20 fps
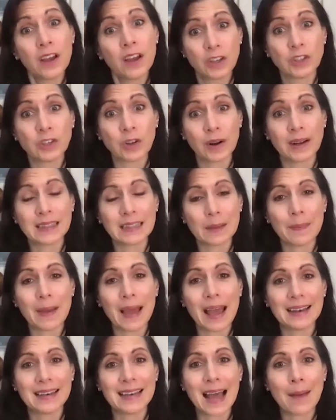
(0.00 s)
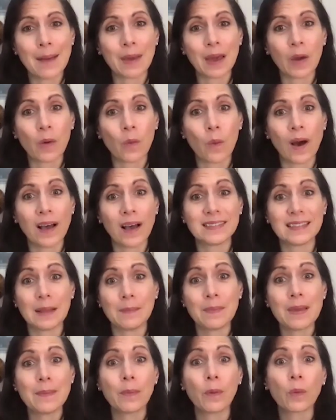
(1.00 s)
during the pandemic was that
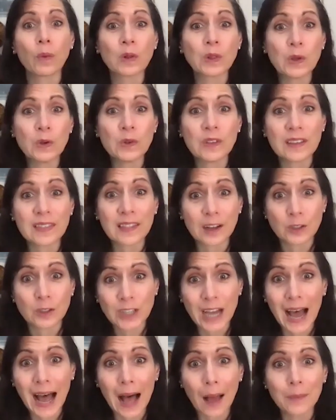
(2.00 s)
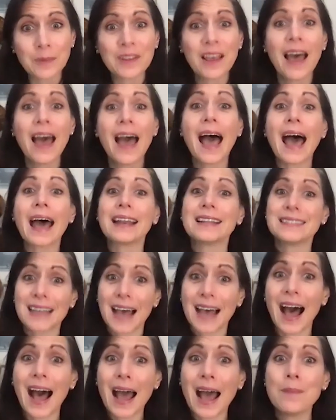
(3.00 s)
people were losing their jobs at a
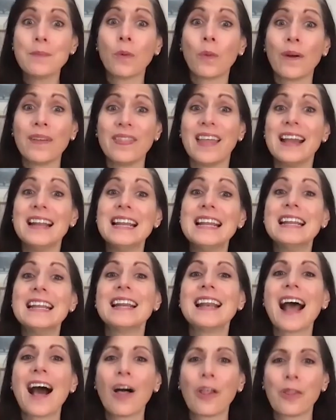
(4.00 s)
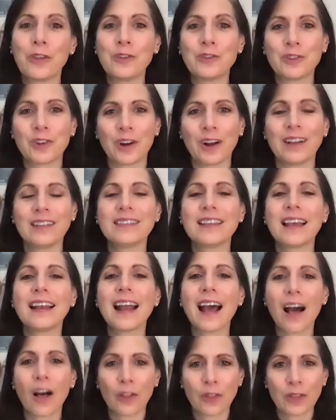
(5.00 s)
time when they needed health insurance and
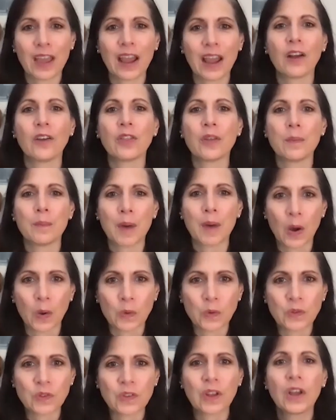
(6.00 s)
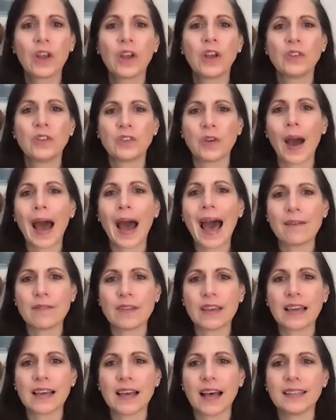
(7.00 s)
health care the most. So
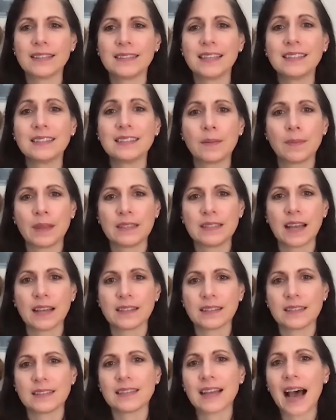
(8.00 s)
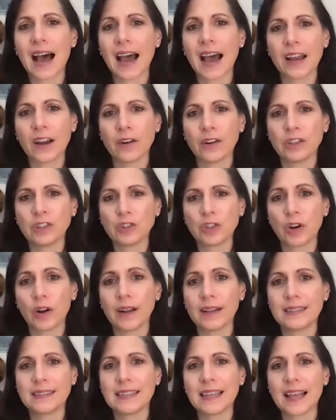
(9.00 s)
having a, a system that doesn't tie your
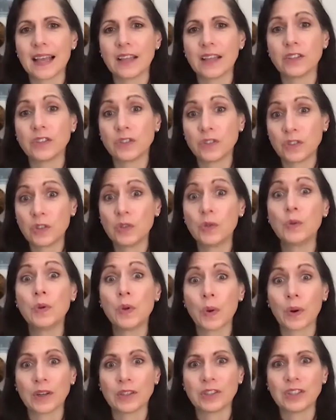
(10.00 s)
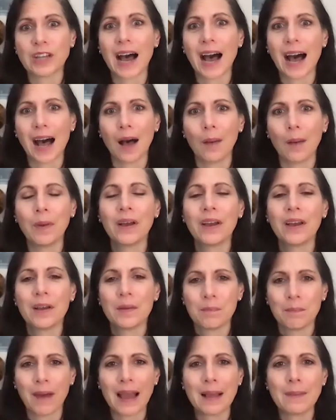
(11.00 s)
insurance to your job
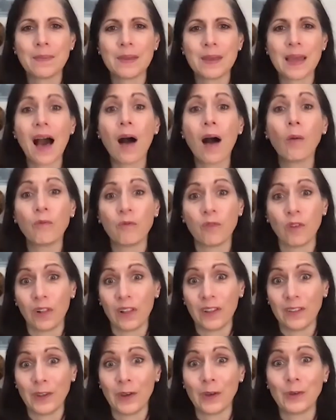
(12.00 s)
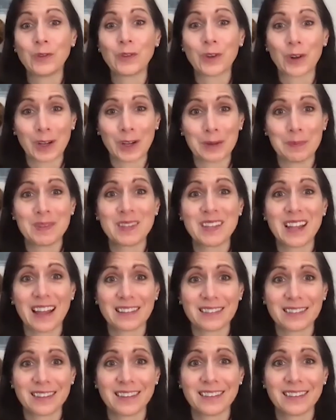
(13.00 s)
might be helpful in those
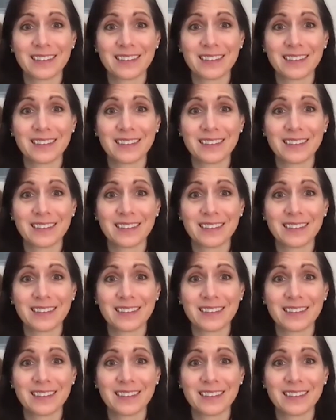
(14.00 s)
circumstances.